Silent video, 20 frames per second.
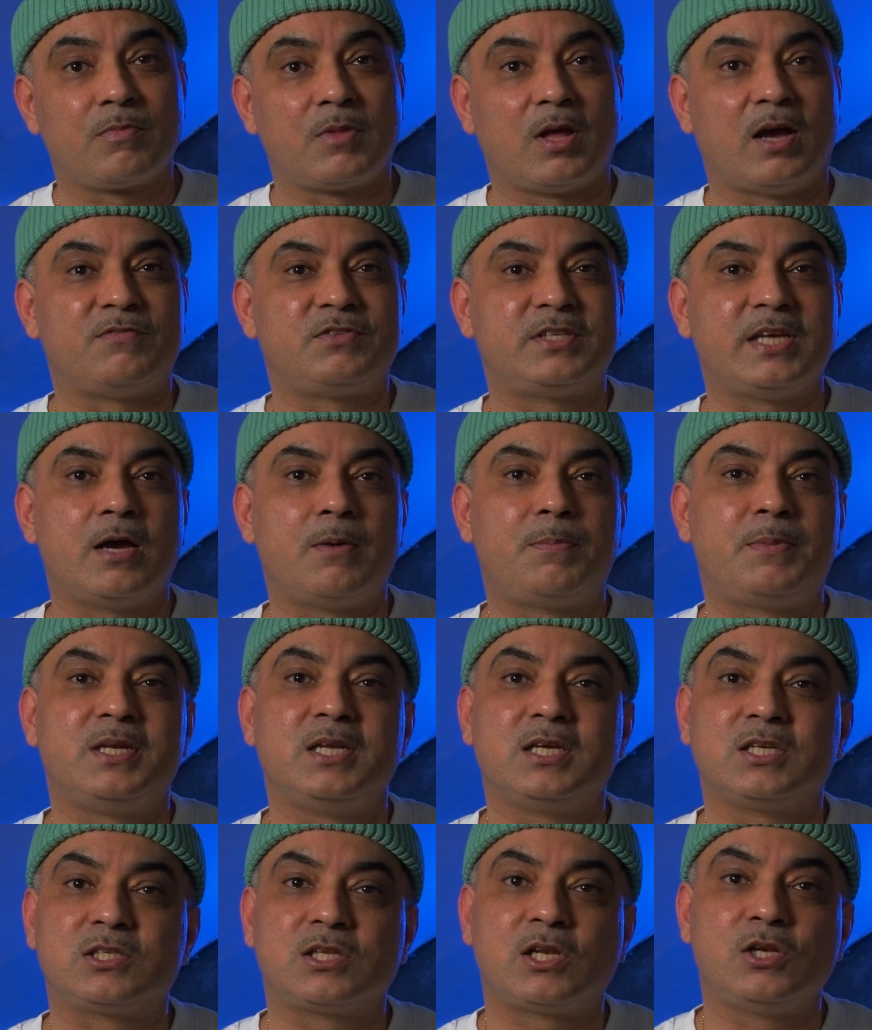I've set up an
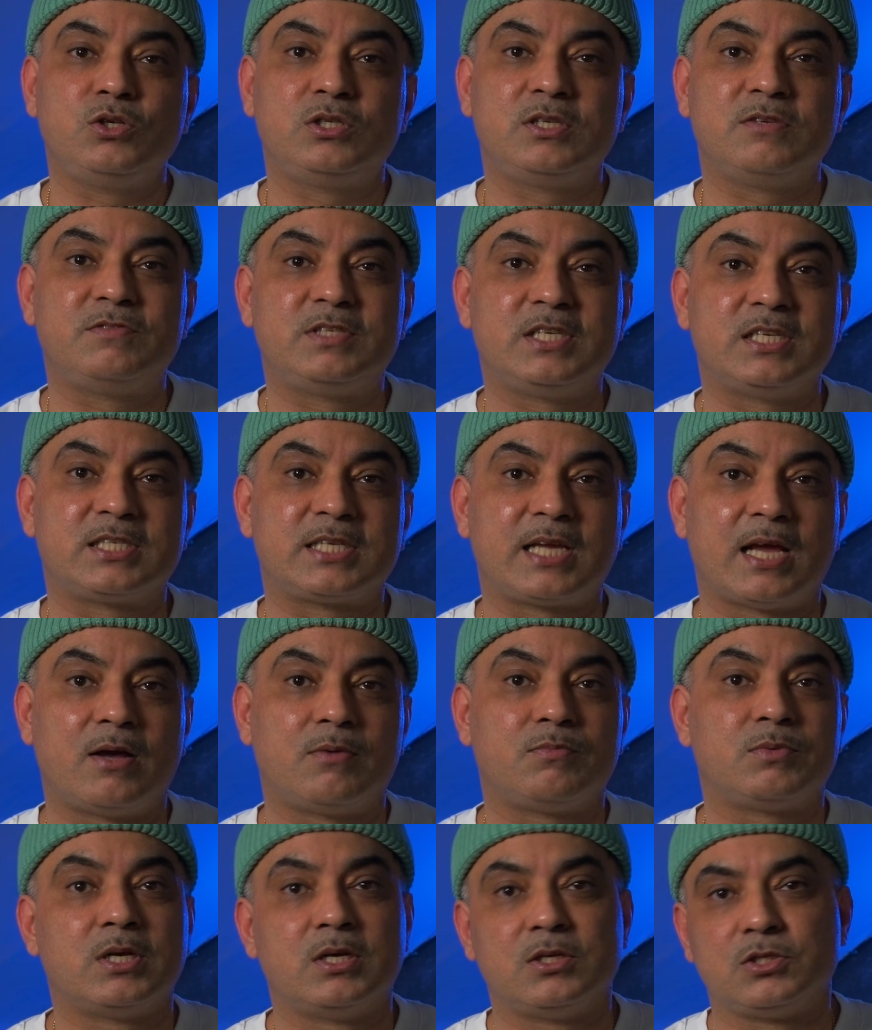exclusive
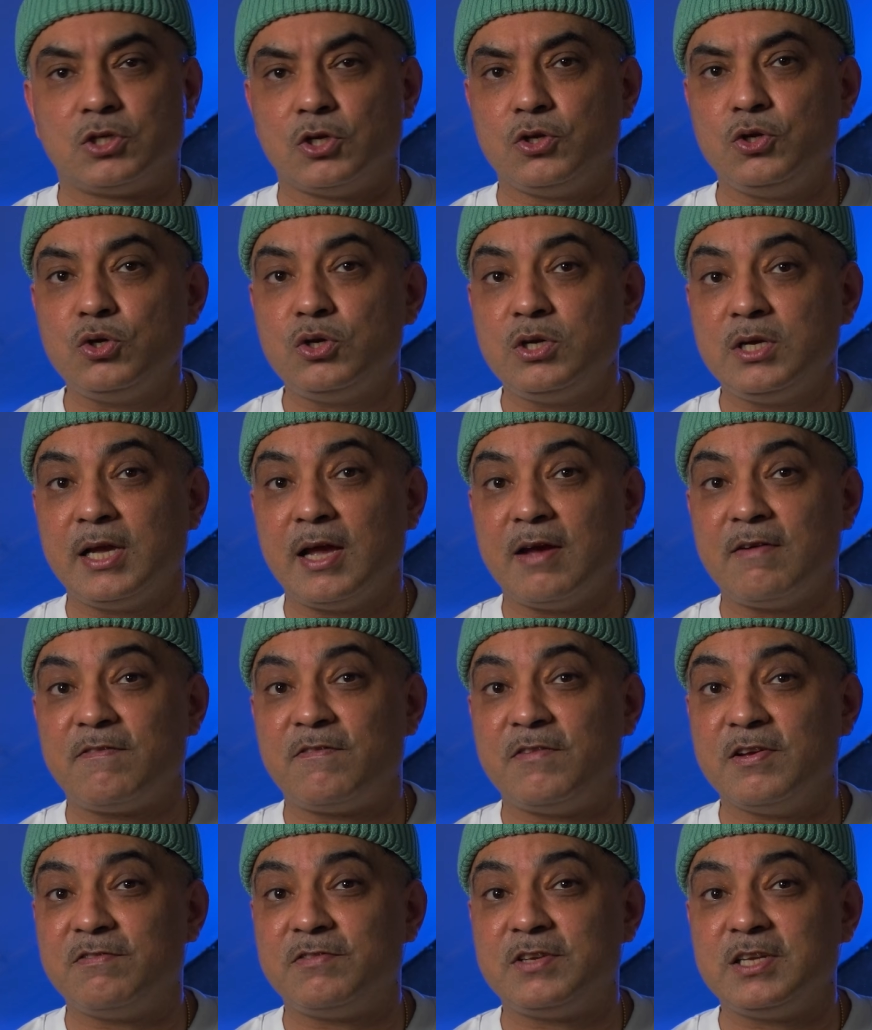discount so you can get
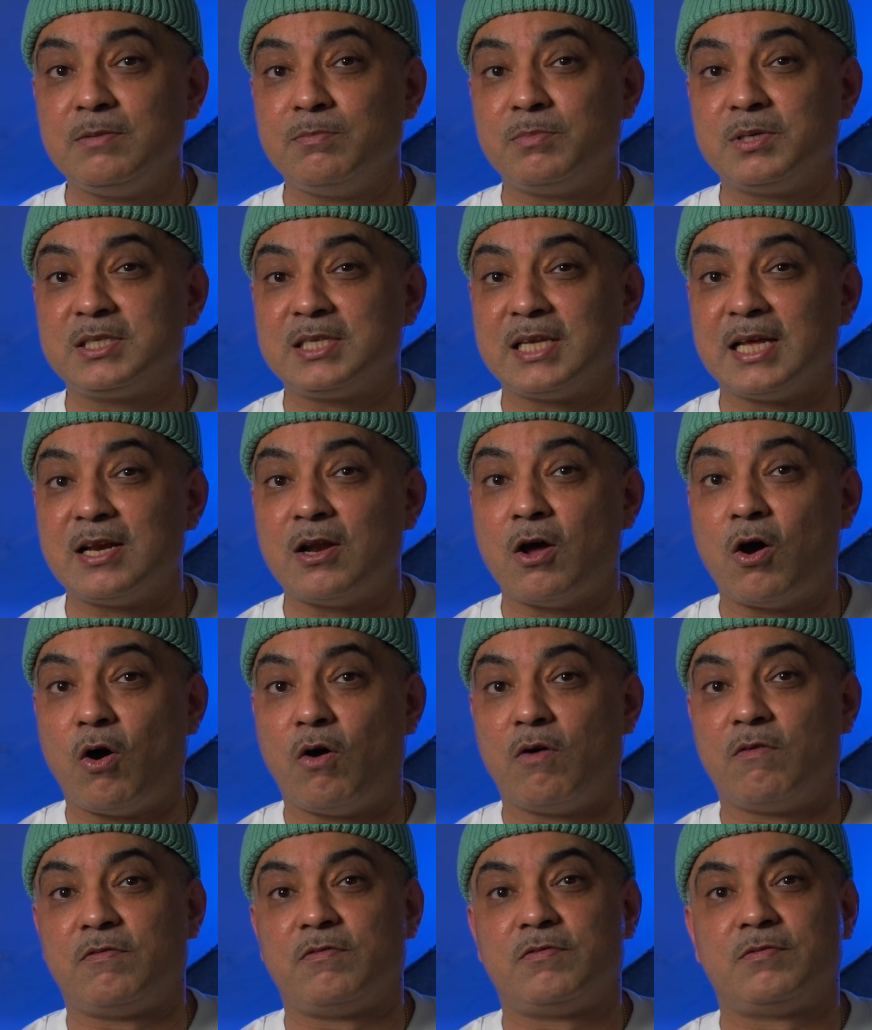15%
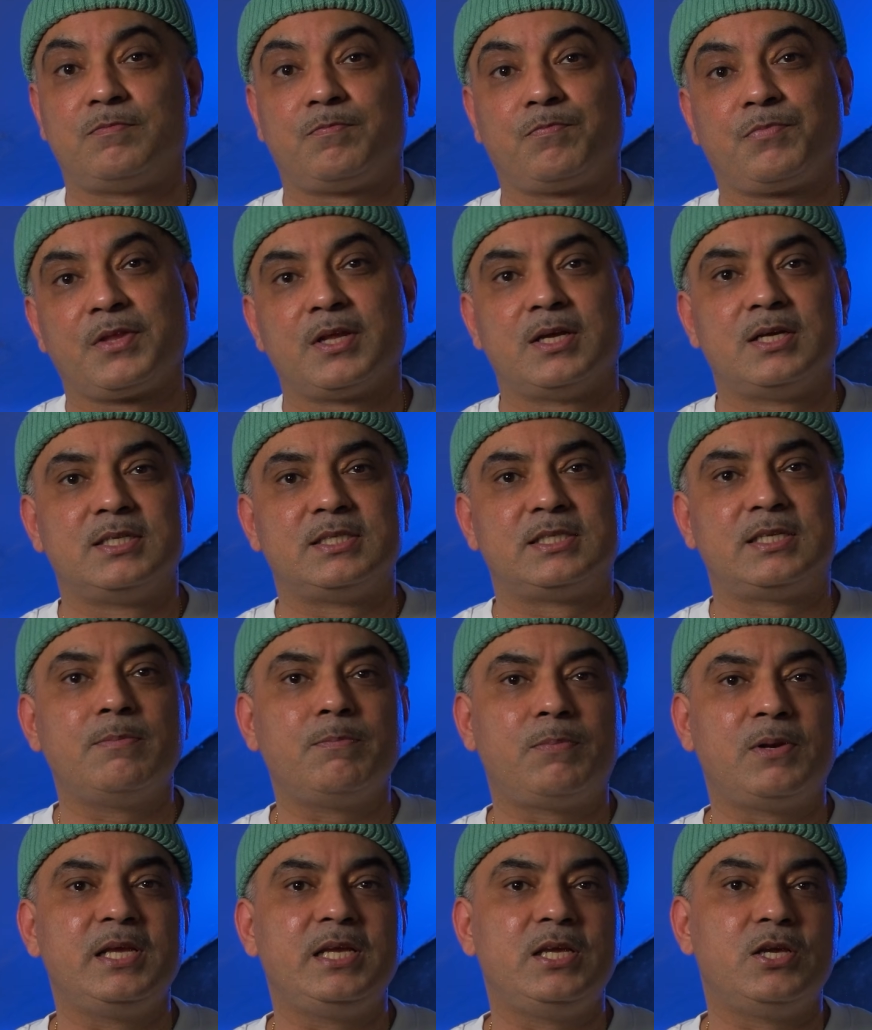off.
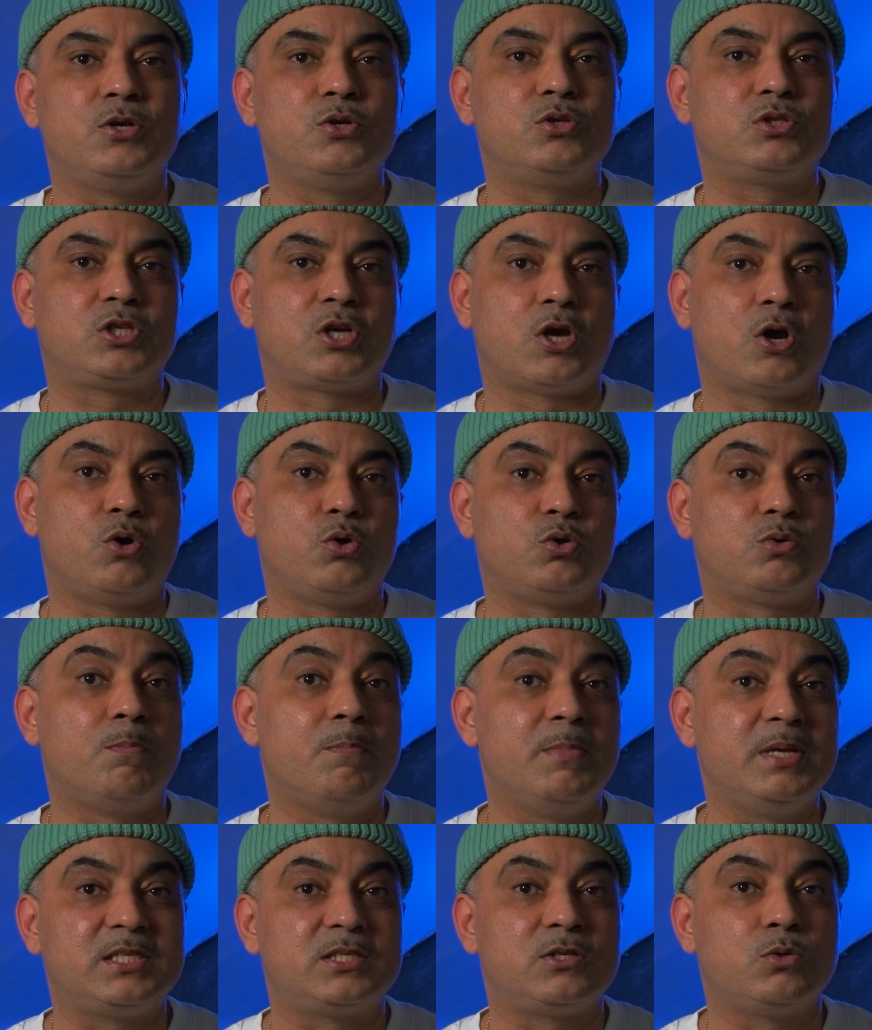Simply use code
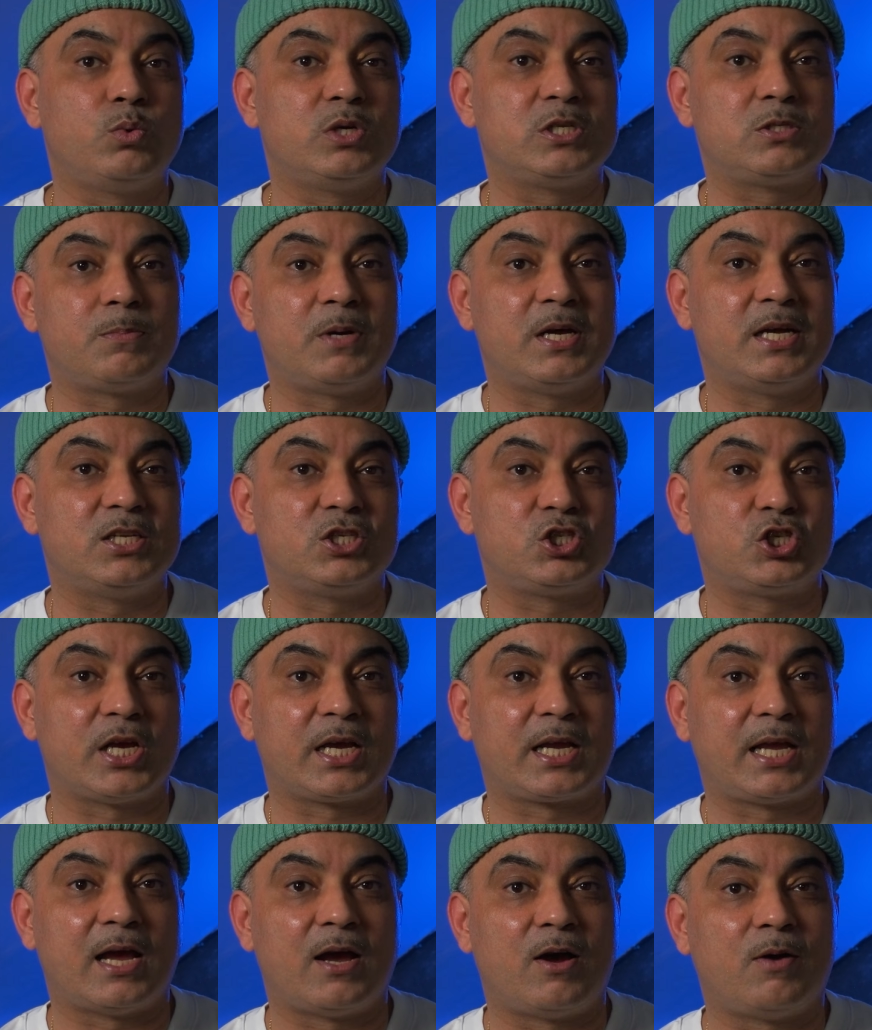Mr. Whisper at
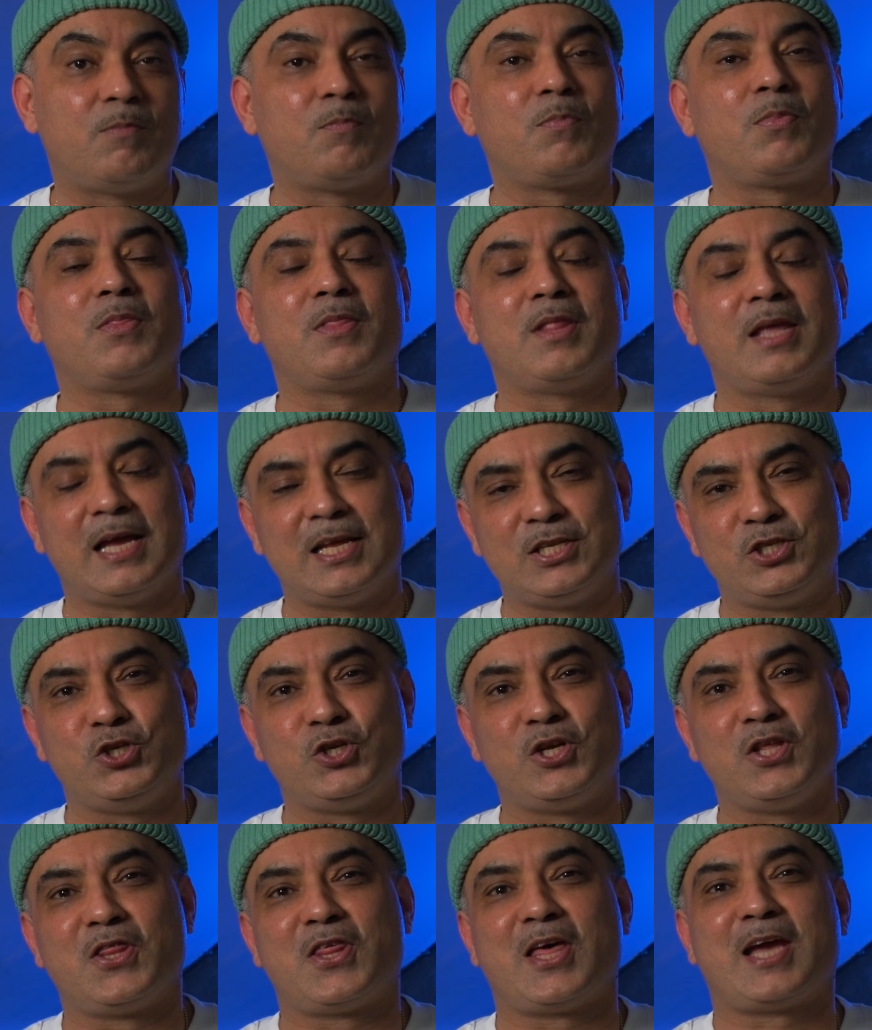checkout and you
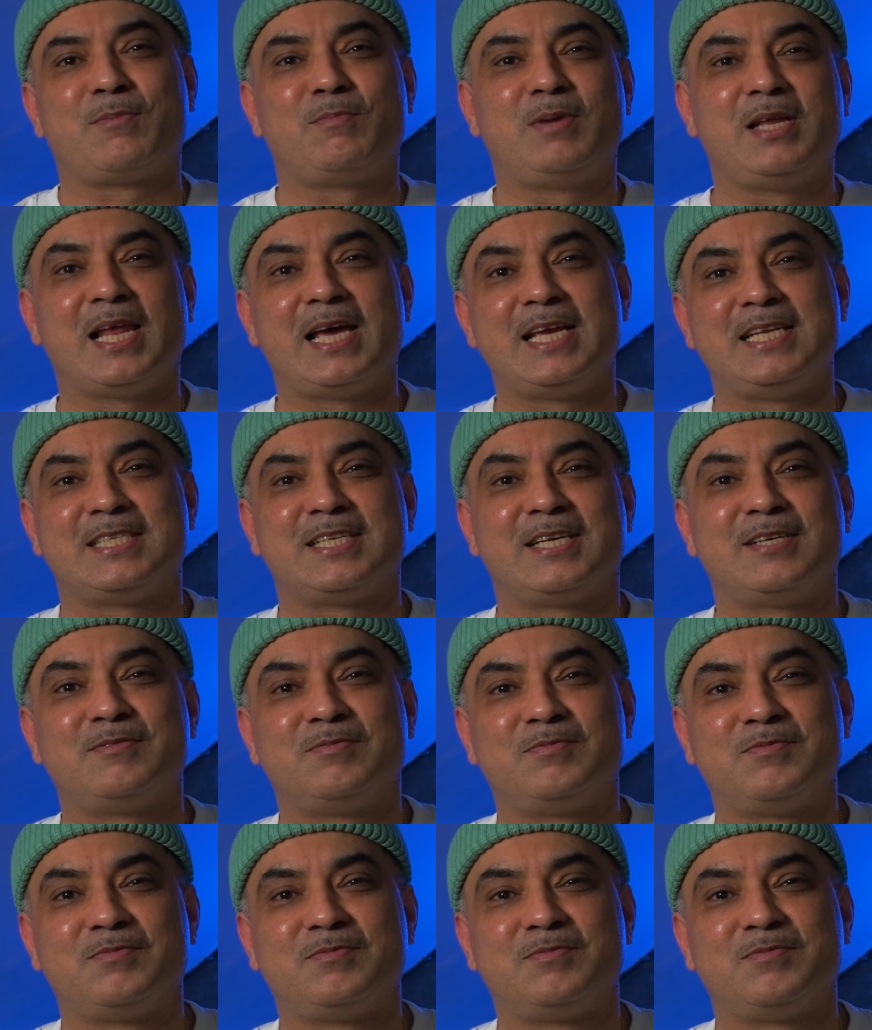can thank me later.